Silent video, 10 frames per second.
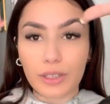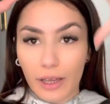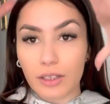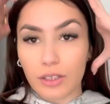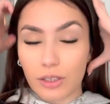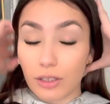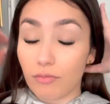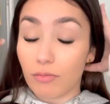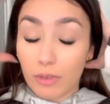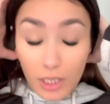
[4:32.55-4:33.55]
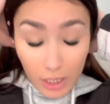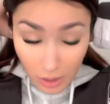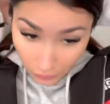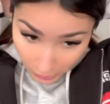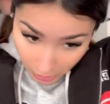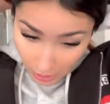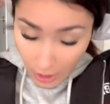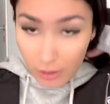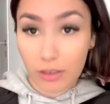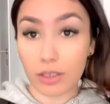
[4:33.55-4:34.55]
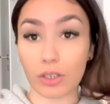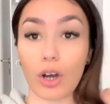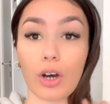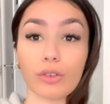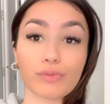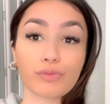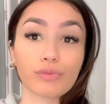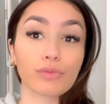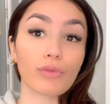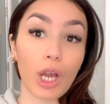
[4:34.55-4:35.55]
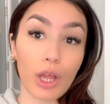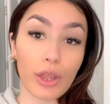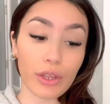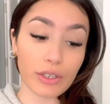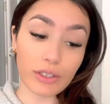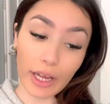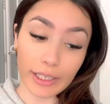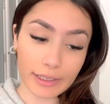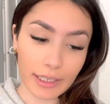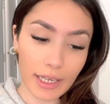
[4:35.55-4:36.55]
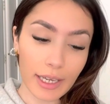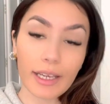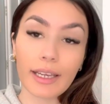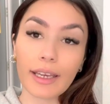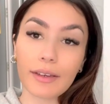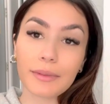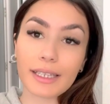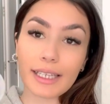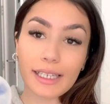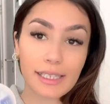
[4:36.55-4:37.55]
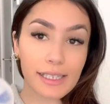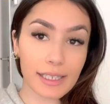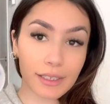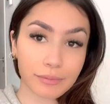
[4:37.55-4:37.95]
that needs fixing. So there's that. He gave me these,